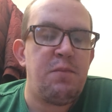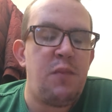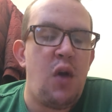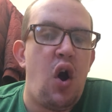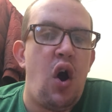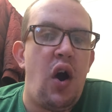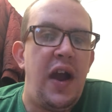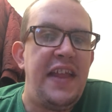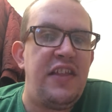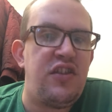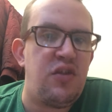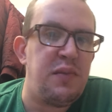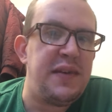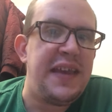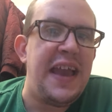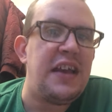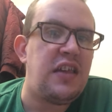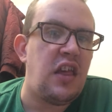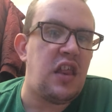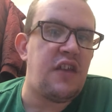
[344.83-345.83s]
or in some
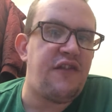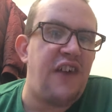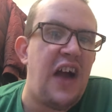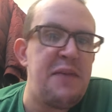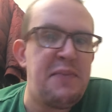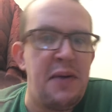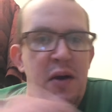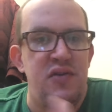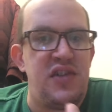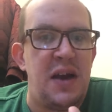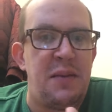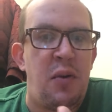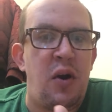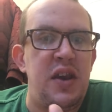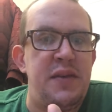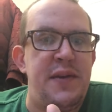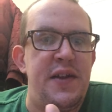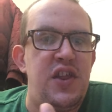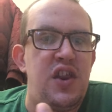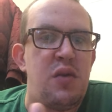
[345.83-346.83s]
cases a £5
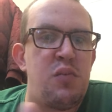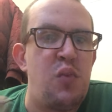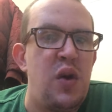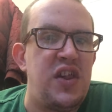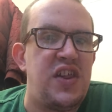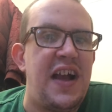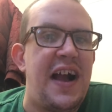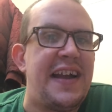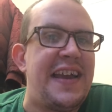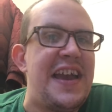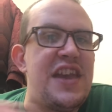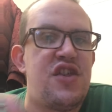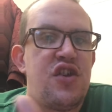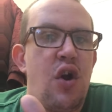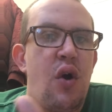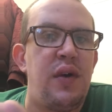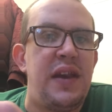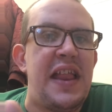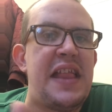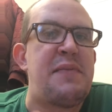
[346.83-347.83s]
jackpot, depending on which arcade
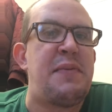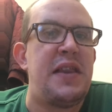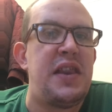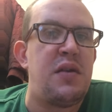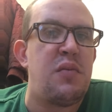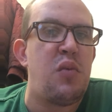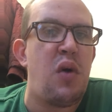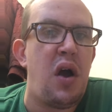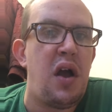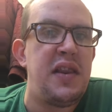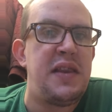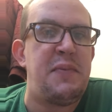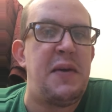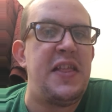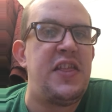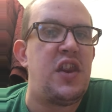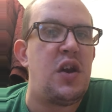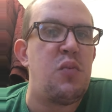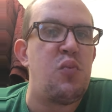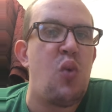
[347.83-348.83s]
you're going, and
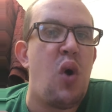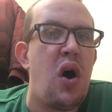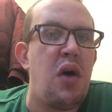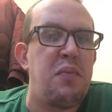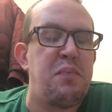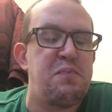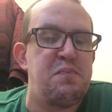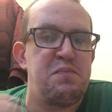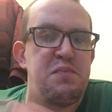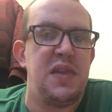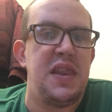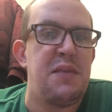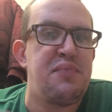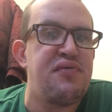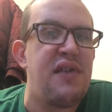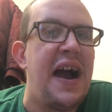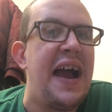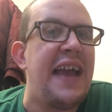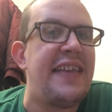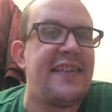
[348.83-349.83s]
depending on what the
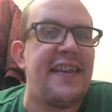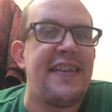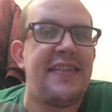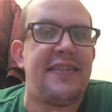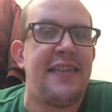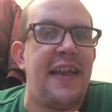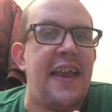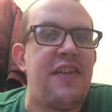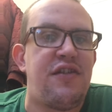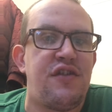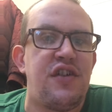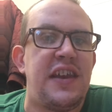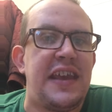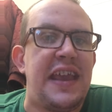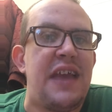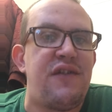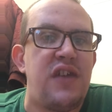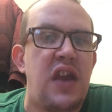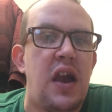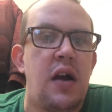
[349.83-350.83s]
prize is that it's going to
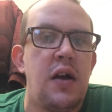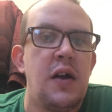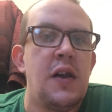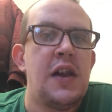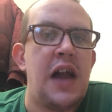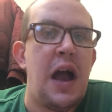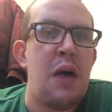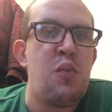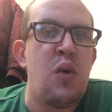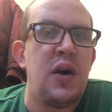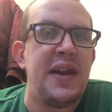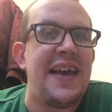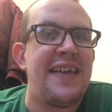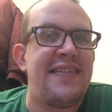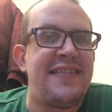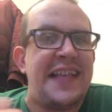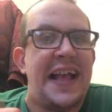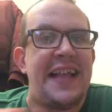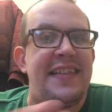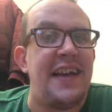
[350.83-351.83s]
give you, and what they're
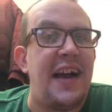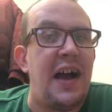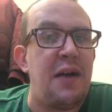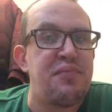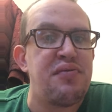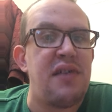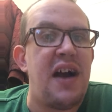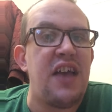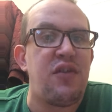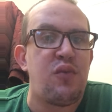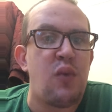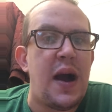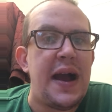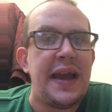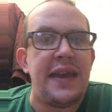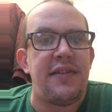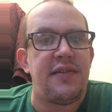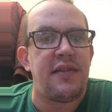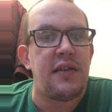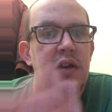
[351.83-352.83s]
stat at
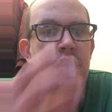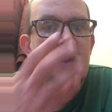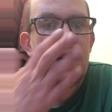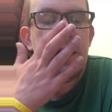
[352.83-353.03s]
prize-wise.